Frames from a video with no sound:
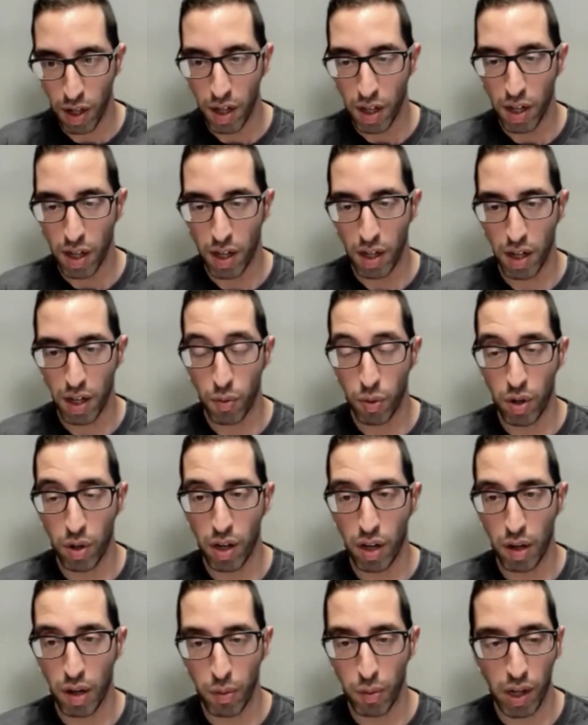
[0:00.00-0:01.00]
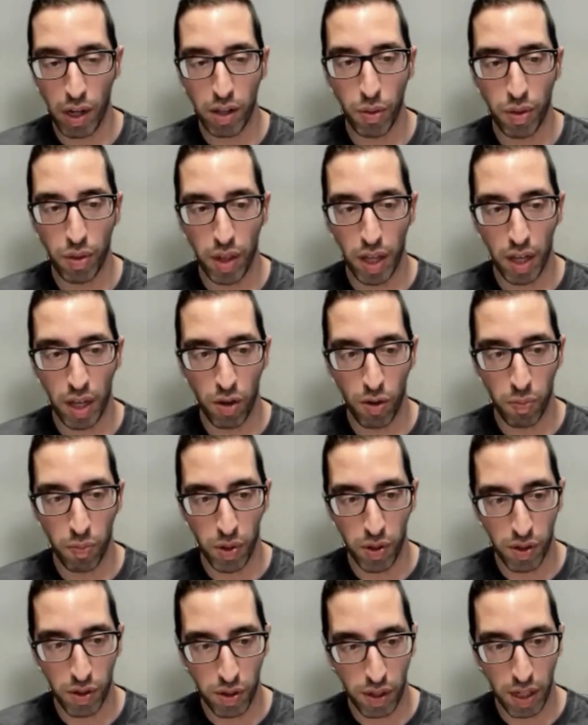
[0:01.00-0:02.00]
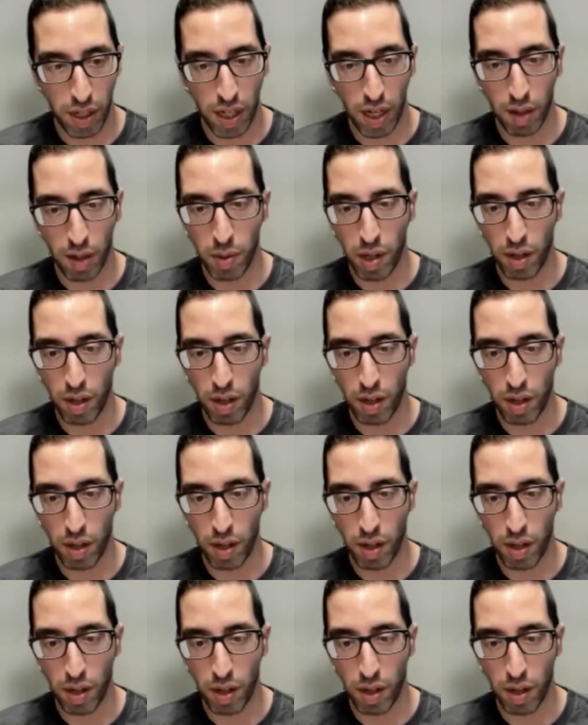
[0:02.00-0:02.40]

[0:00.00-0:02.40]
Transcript: And I would like to thank you personally